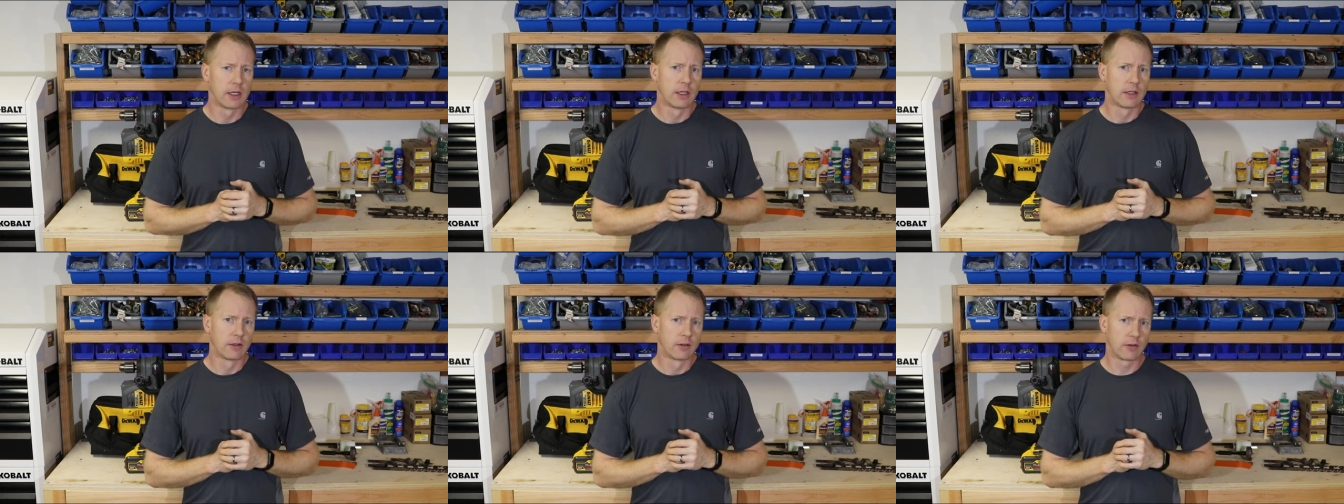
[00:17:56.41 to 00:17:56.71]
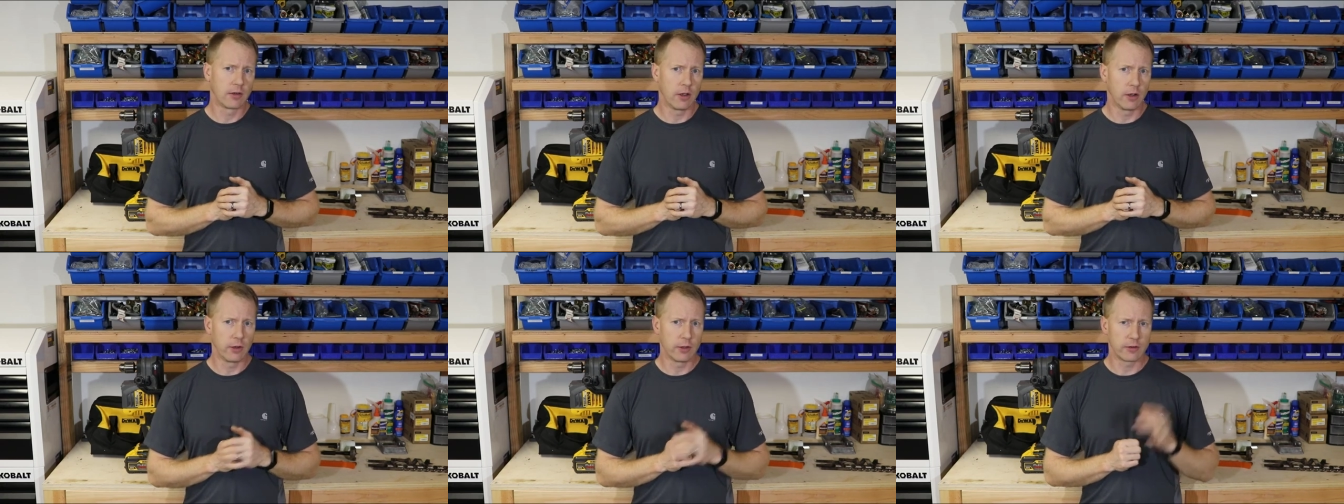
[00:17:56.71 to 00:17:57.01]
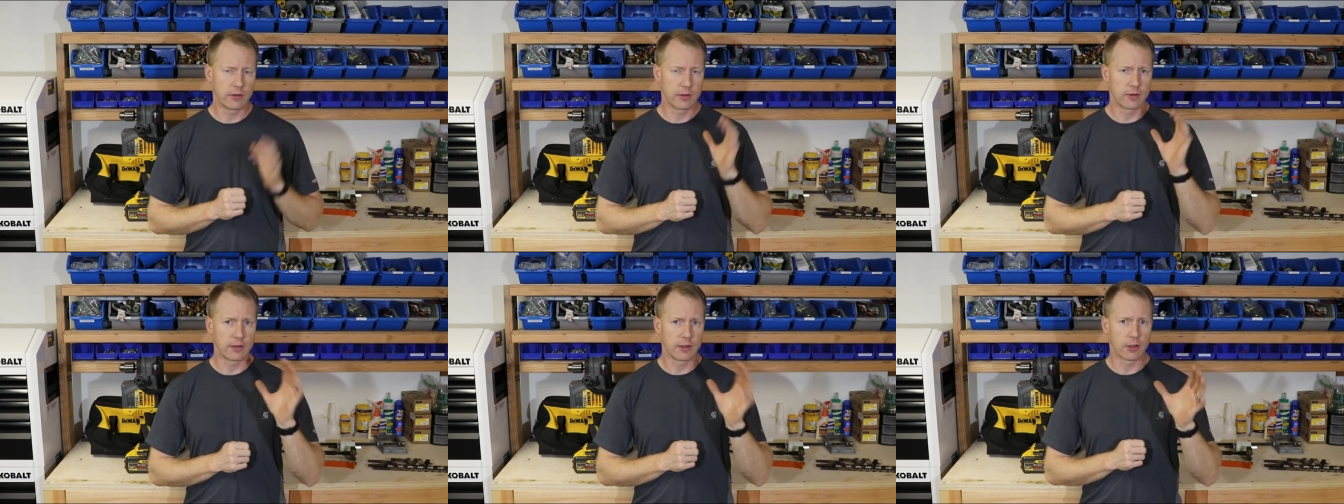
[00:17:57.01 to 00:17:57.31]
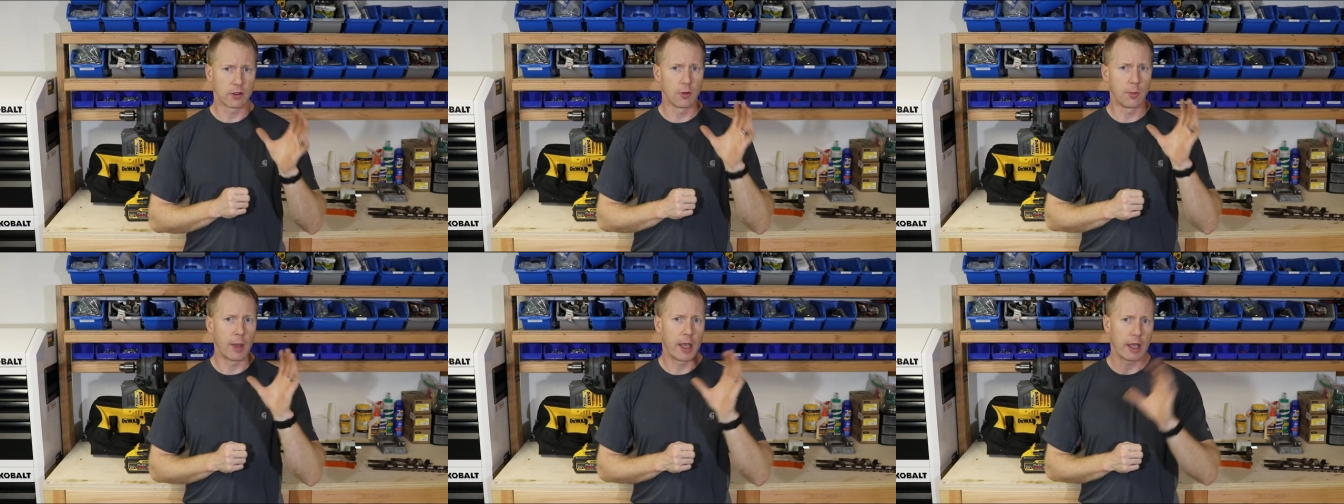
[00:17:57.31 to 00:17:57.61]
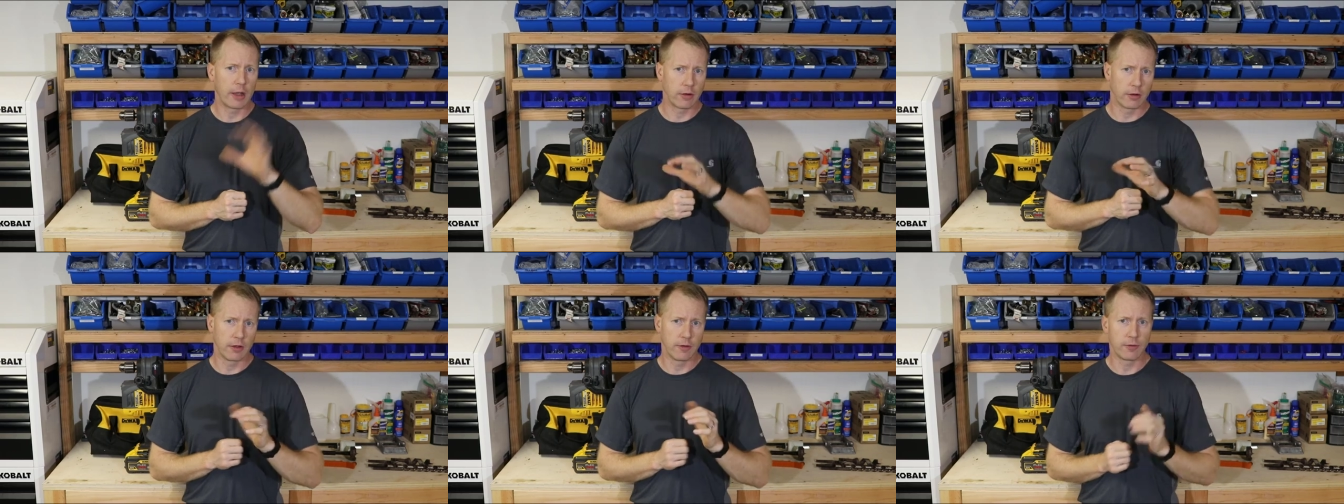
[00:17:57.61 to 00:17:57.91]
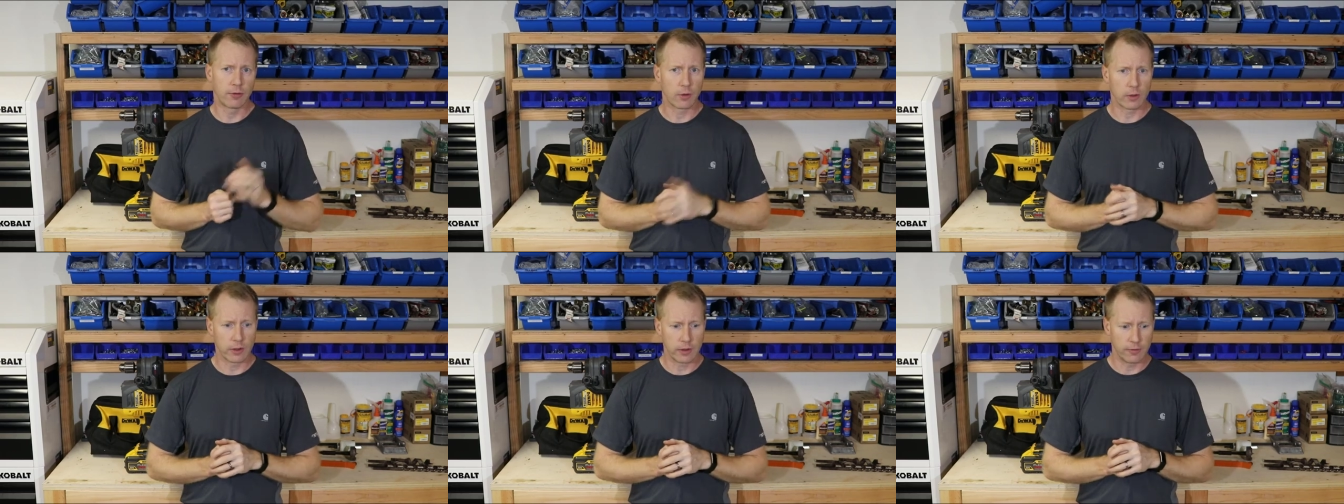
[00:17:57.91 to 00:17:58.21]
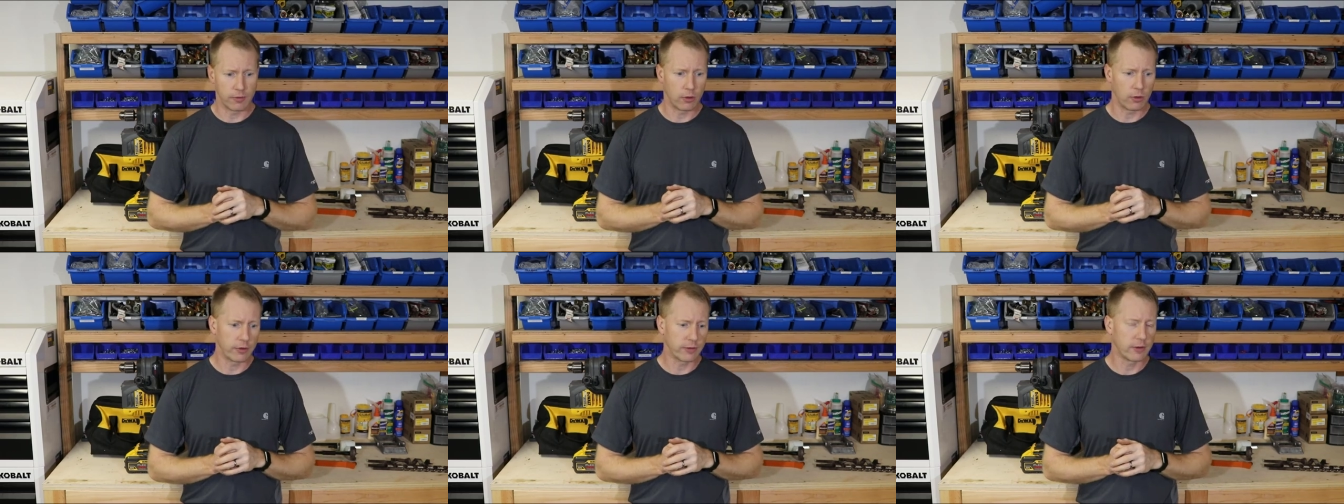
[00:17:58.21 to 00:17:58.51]
So it's a single battery
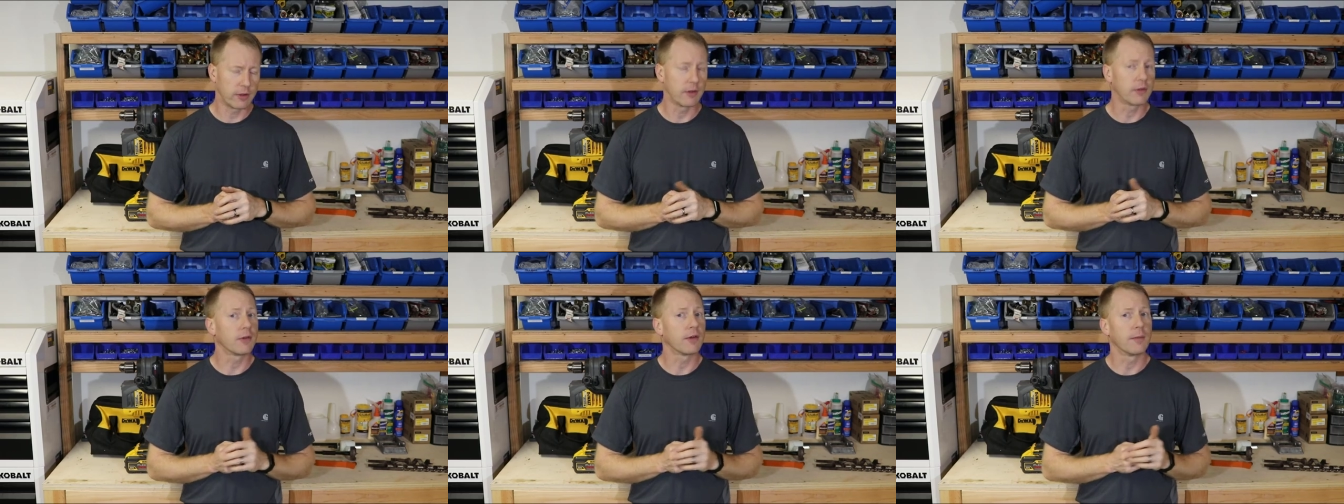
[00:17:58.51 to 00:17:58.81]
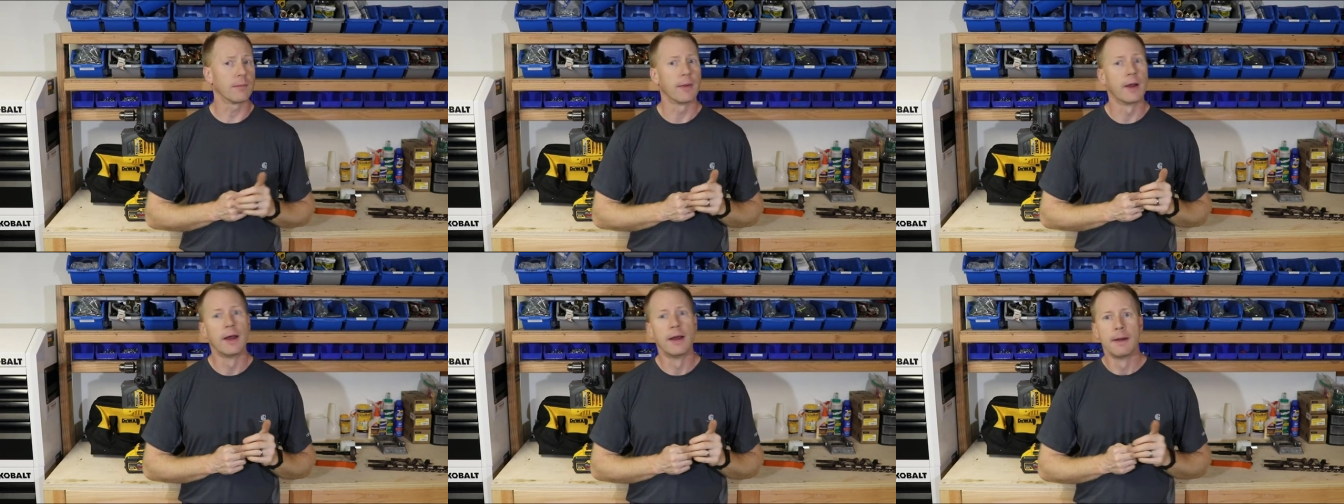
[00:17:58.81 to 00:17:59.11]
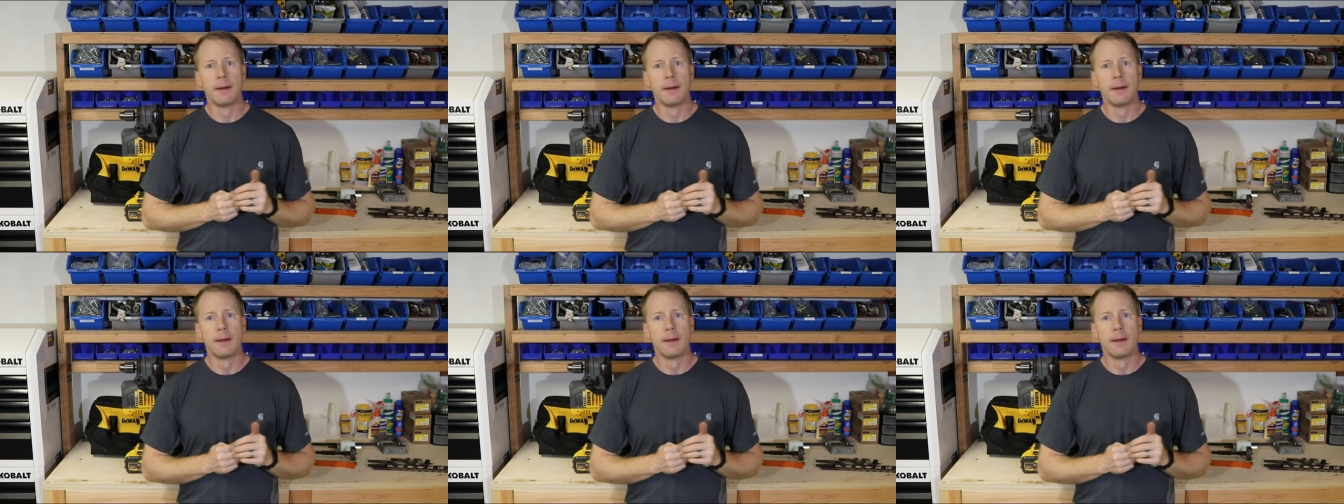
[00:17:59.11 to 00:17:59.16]
40-volt system.